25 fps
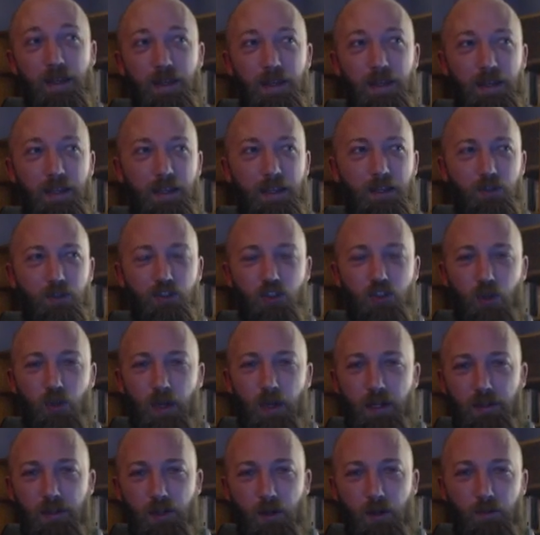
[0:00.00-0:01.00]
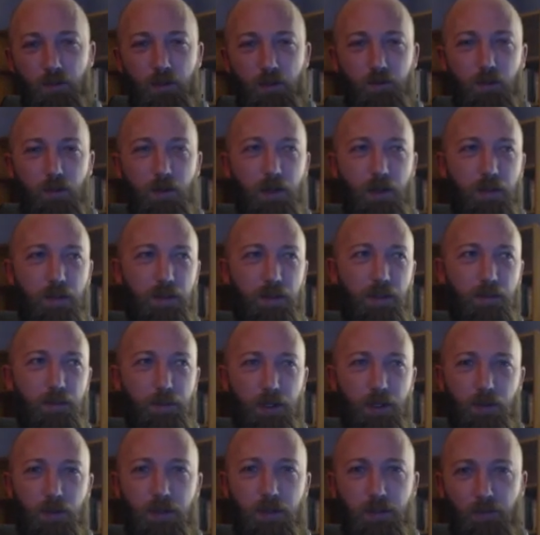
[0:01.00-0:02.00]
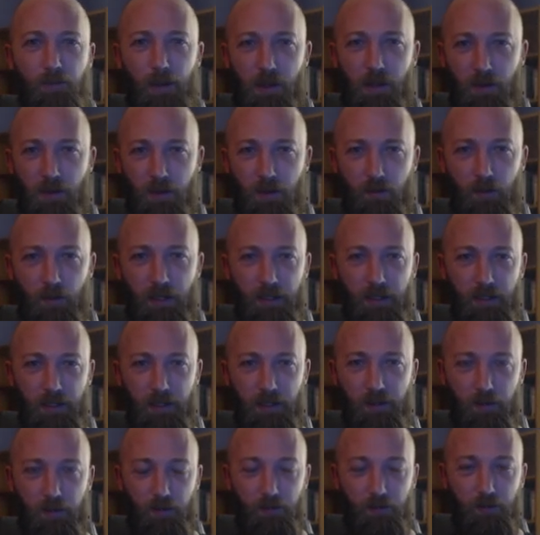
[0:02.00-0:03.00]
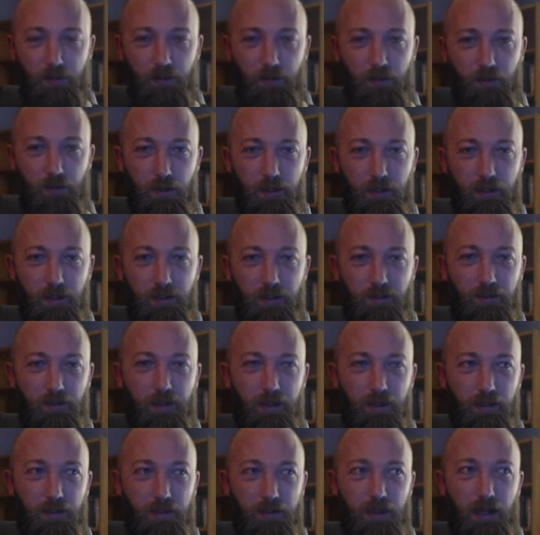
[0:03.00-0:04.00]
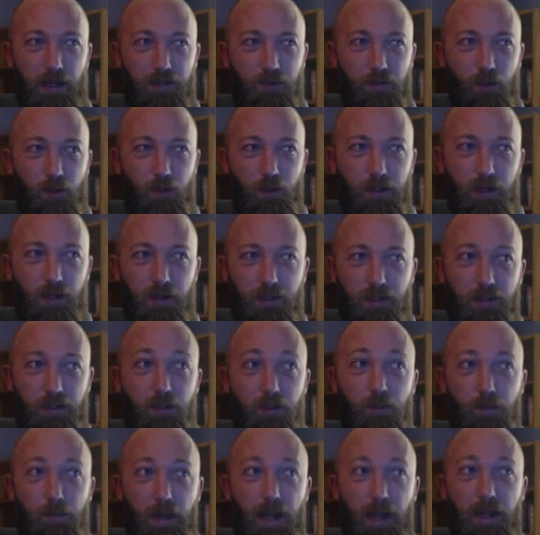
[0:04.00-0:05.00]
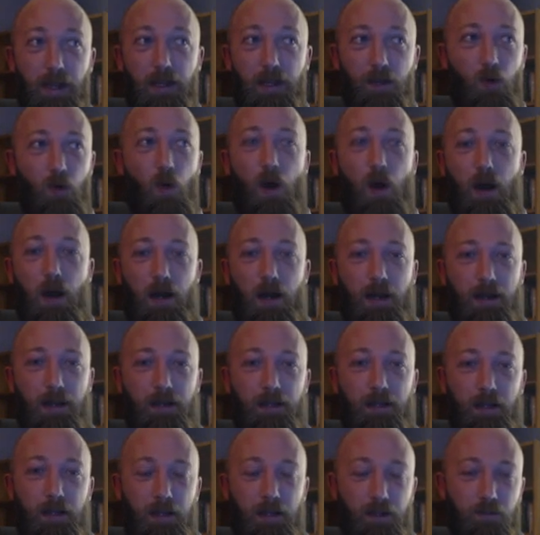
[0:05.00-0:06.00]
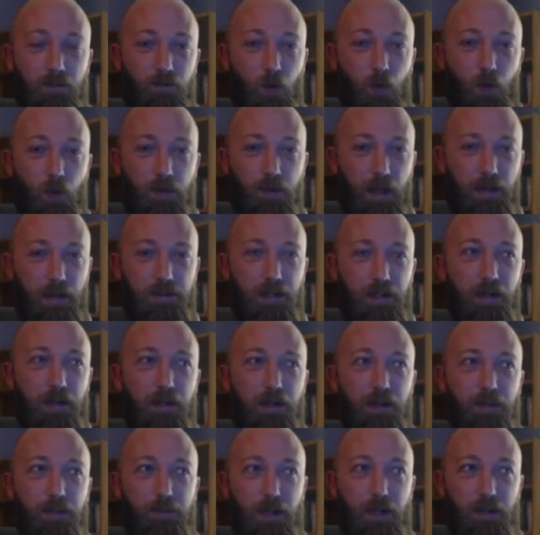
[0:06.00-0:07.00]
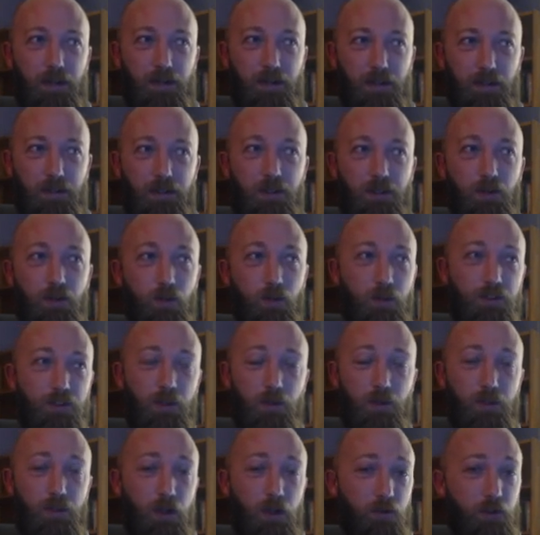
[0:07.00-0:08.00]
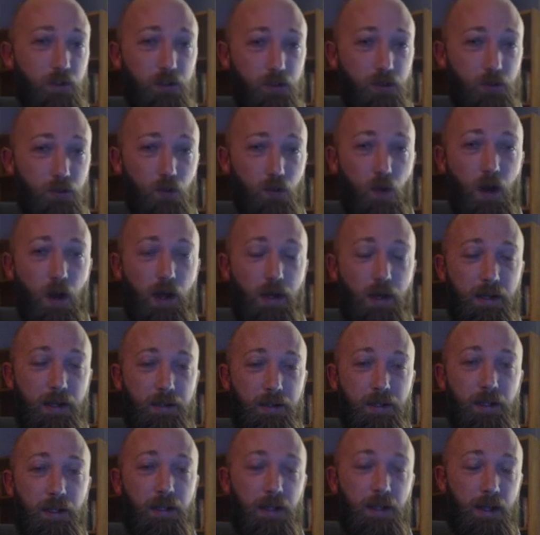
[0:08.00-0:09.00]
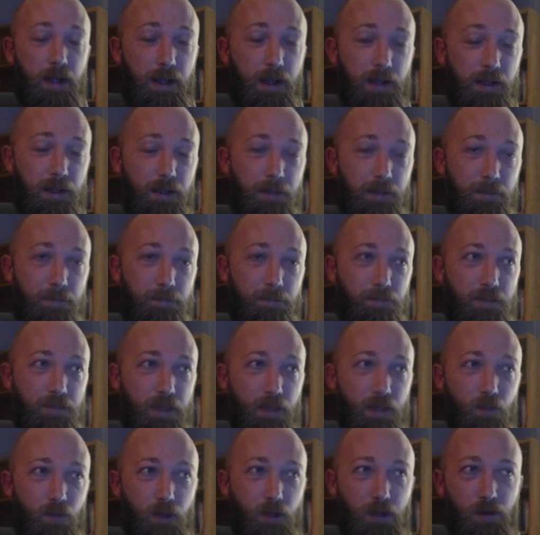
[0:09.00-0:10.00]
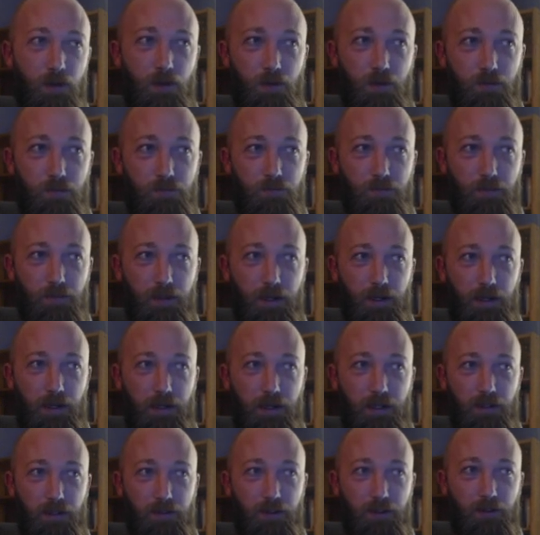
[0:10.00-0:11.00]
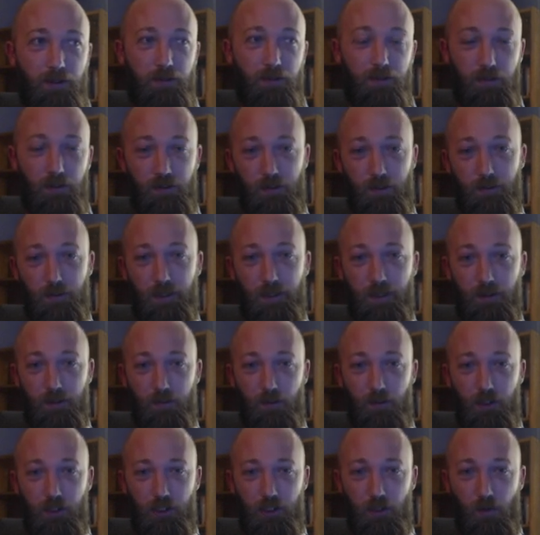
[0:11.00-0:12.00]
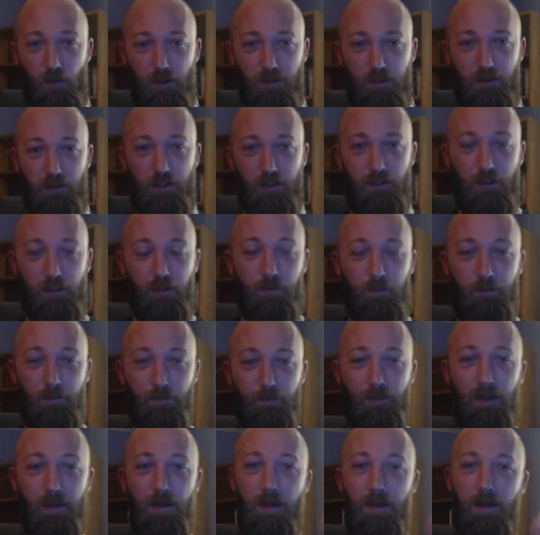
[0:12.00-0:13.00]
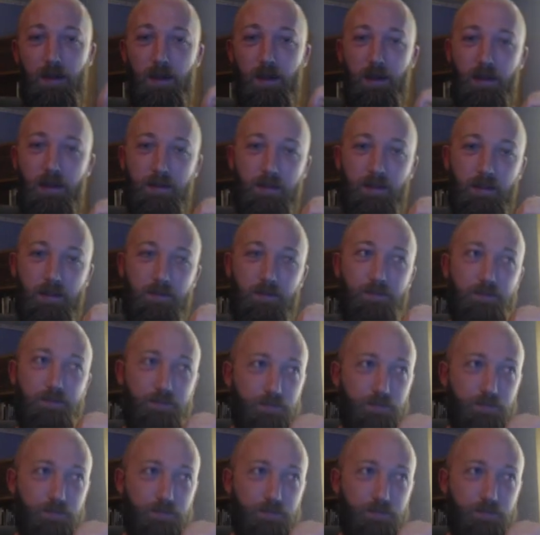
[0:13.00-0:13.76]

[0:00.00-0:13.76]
he'll train Nova for I think a period of about three years is what he they kind of agree on. He'll pay Kwai for that time, and then he'll return Nova to Kwai and they will, uh, it, you know, assuming that's what she wants to do, and then,